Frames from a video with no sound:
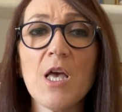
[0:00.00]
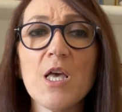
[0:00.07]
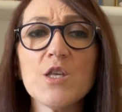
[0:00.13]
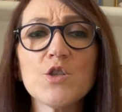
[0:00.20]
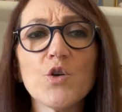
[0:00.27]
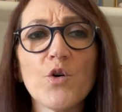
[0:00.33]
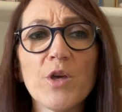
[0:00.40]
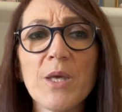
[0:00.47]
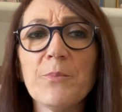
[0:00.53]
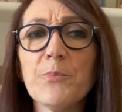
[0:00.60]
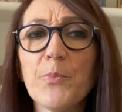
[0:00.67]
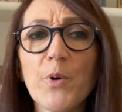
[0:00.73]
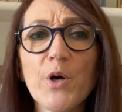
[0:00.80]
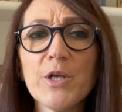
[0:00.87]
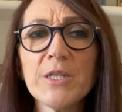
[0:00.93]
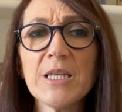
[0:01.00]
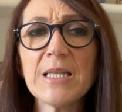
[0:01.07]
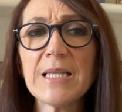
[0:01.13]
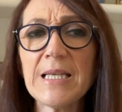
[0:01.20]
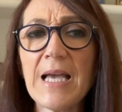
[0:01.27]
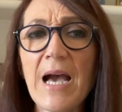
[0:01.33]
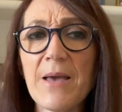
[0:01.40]
So,
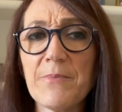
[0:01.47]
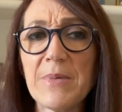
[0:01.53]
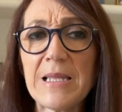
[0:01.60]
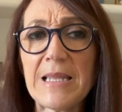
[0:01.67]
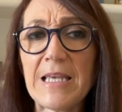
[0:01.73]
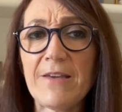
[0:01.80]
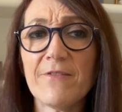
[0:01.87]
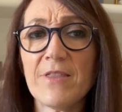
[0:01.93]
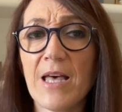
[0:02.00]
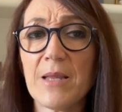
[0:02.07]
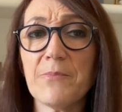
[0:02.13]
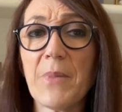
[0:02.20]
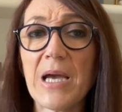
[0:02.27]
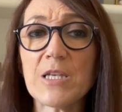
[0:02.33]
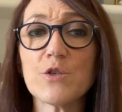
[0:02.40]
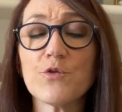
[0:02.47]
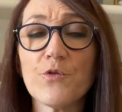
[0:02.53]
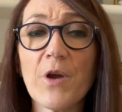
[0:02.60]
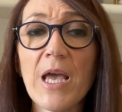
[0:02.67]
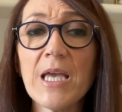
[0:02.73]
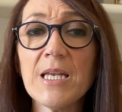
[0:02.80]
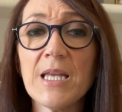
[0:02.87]
importantly, I believe that my
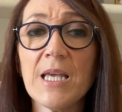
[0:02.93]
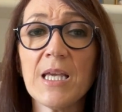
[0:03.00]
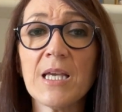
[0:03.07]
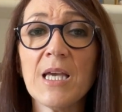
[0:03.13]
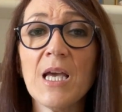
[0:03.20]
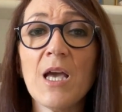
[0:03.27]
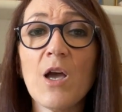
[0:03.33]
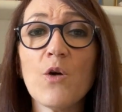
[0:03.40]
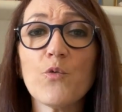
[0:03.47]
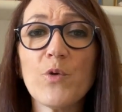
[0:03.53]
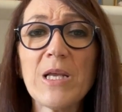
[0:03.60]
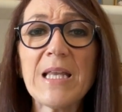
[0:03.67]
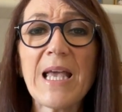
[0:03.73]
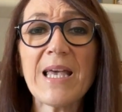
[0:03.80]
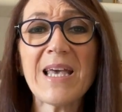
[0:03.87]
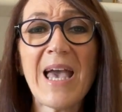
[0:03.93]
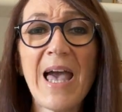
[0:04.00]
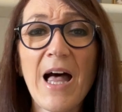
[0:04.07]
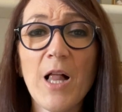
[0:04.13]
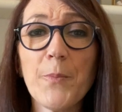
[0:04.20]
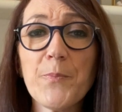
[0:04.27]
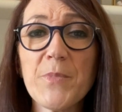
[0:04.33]
training really
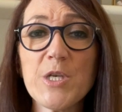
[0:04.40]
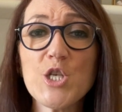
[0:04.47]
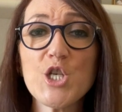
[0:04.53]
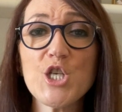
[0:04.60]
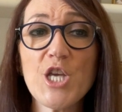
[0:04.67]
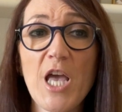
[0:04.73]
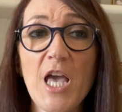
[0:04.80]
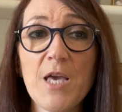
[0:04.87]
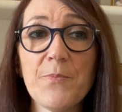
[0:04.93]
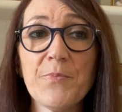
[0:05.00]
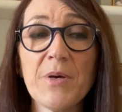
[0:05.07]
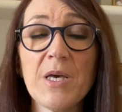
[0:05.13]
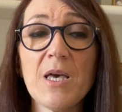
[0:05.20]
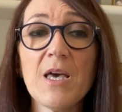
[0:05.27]
helped me shape